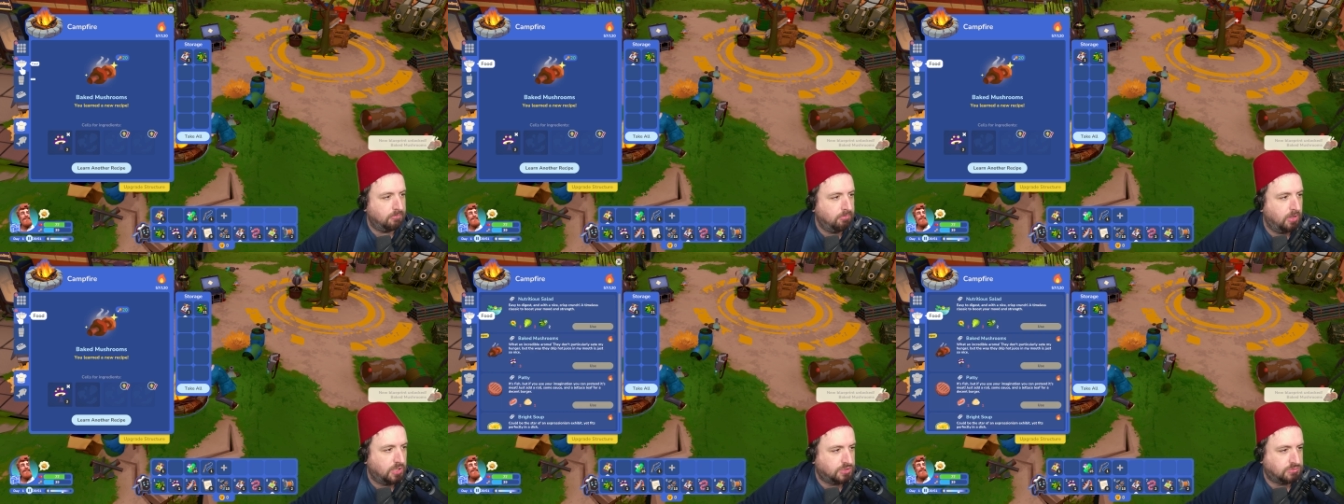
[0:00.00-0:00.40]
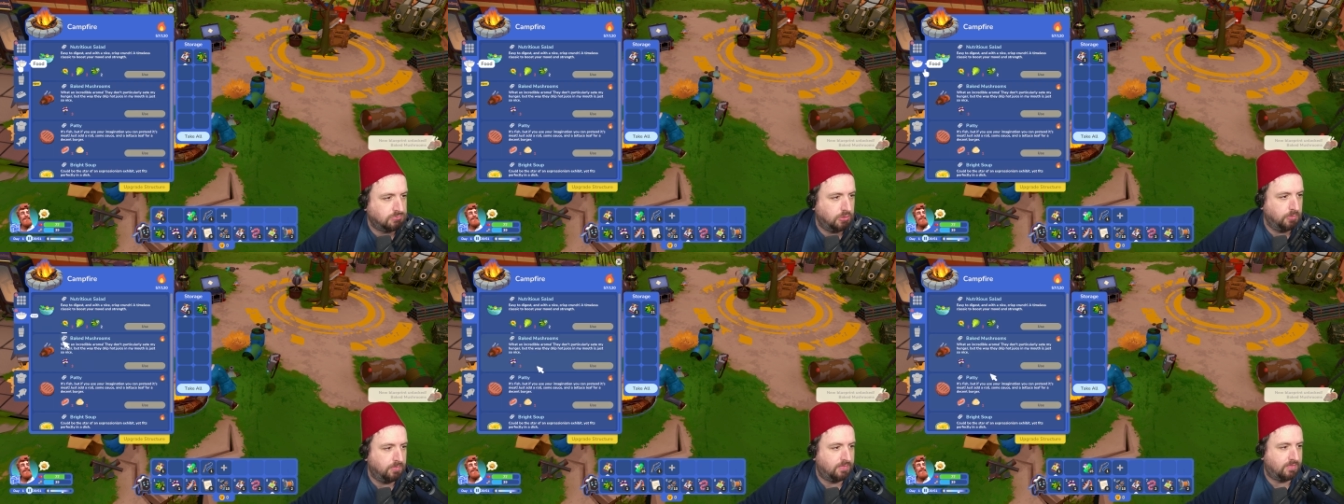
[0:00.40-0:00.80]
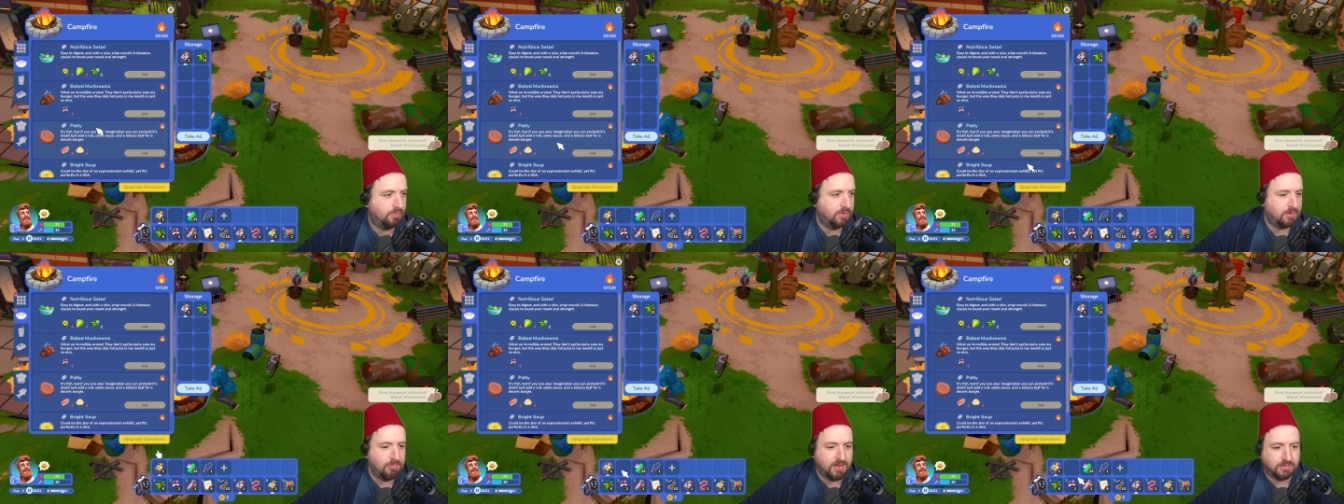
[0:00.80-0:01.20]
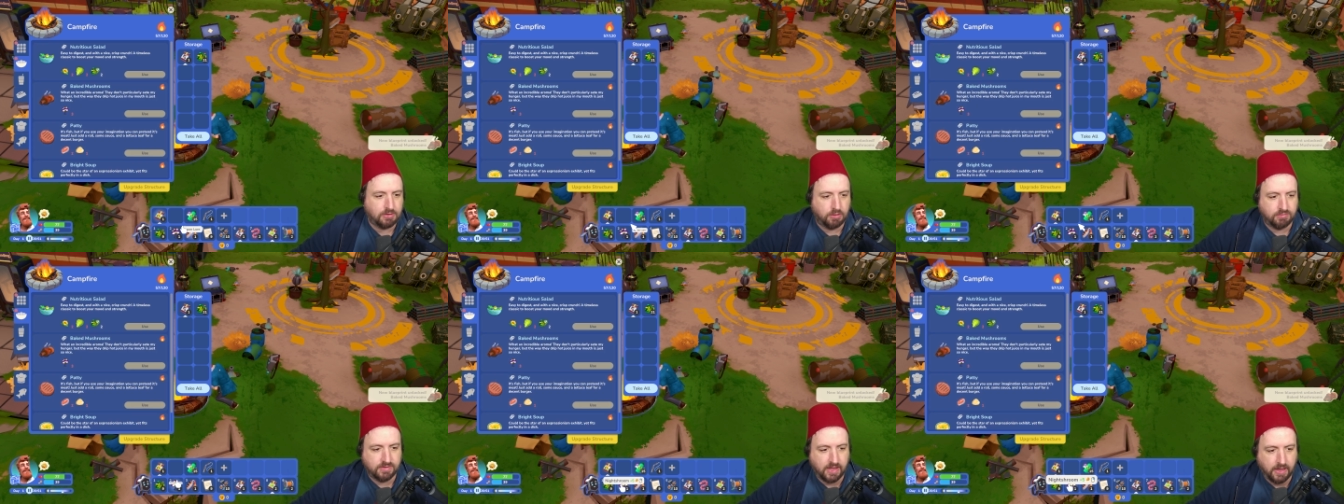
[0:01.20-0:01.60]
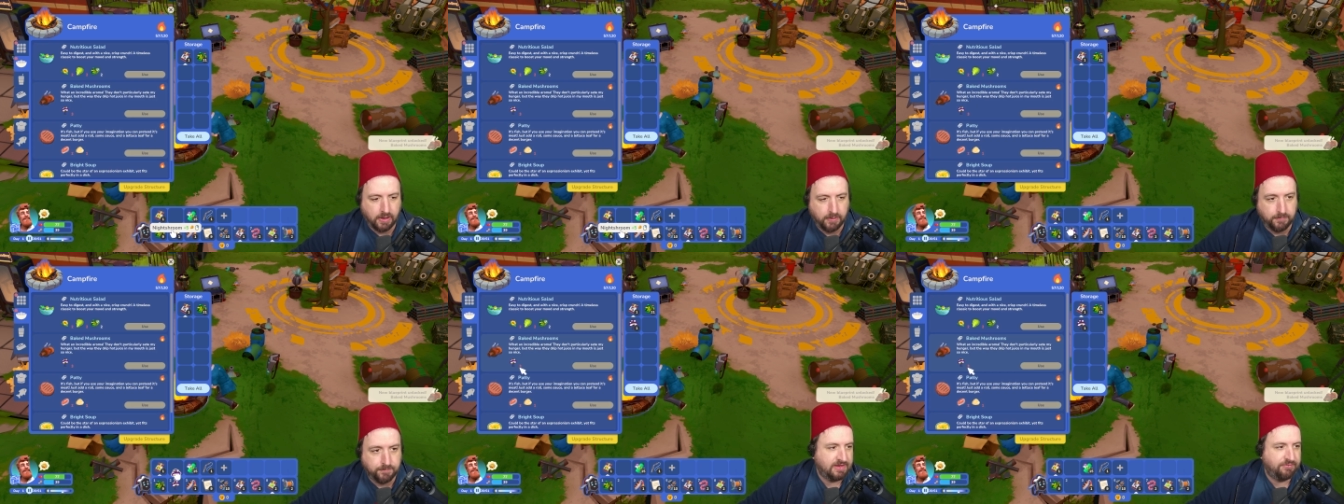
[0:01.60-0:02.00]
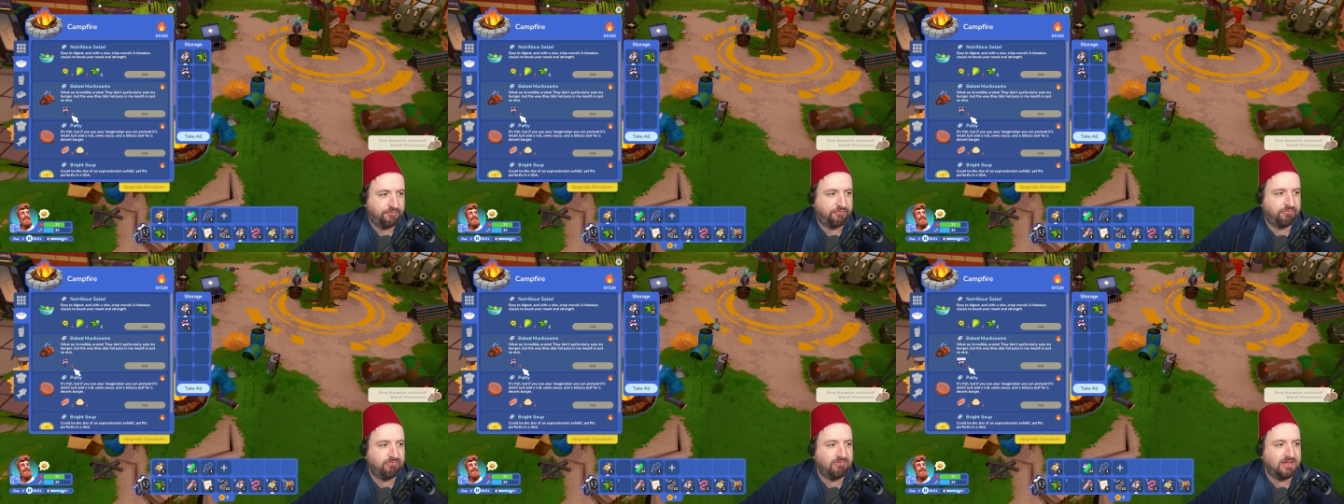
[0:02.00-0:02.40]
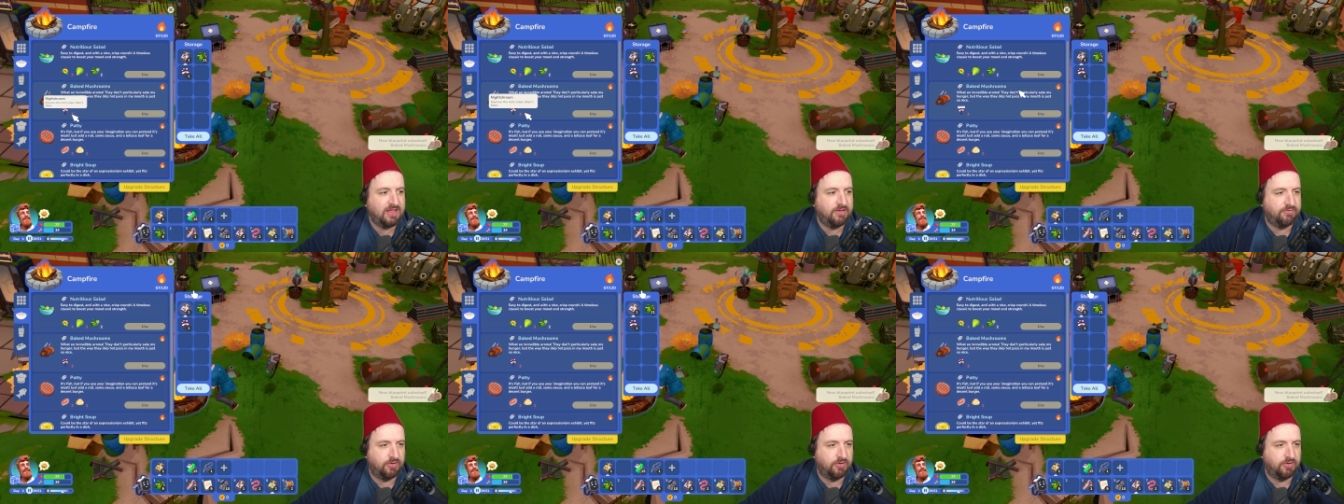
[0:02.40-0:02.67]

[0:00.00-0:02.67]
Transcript: mushrooms. We can make those now. Need 3 of